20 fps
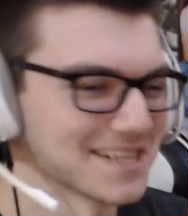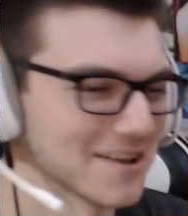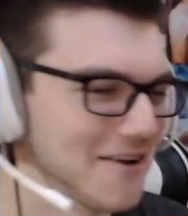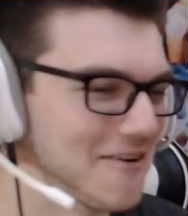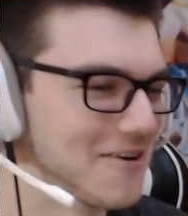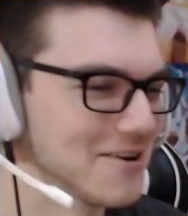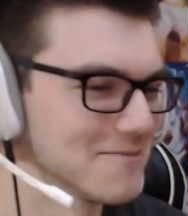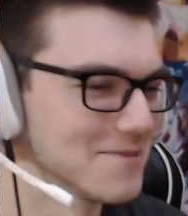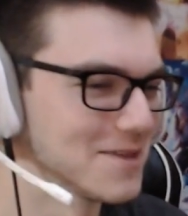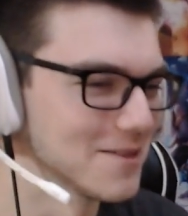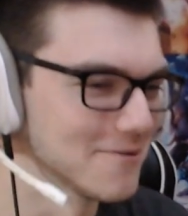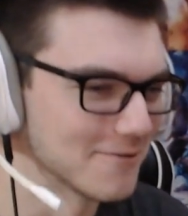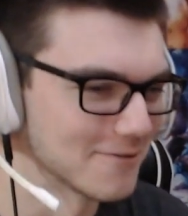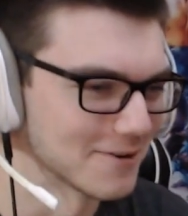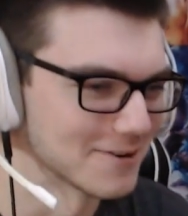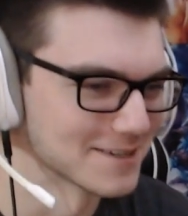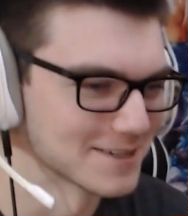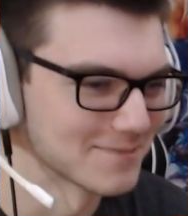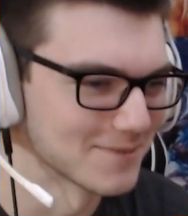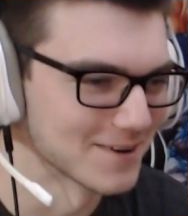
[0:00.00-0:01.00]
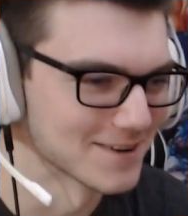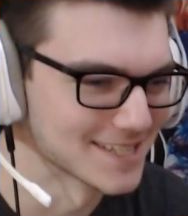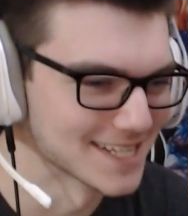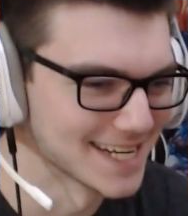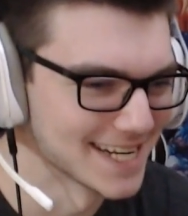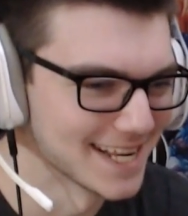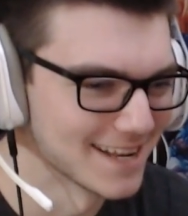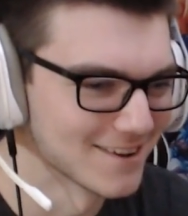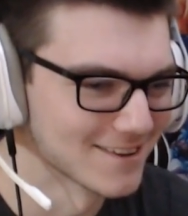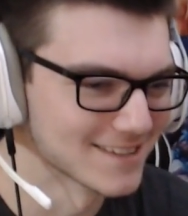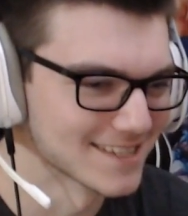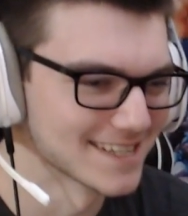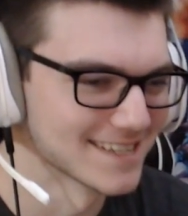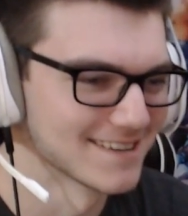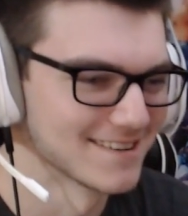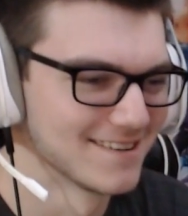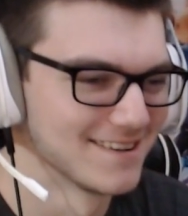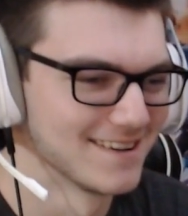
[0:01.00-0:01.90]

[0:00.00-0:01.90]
I would be the first person he goes to.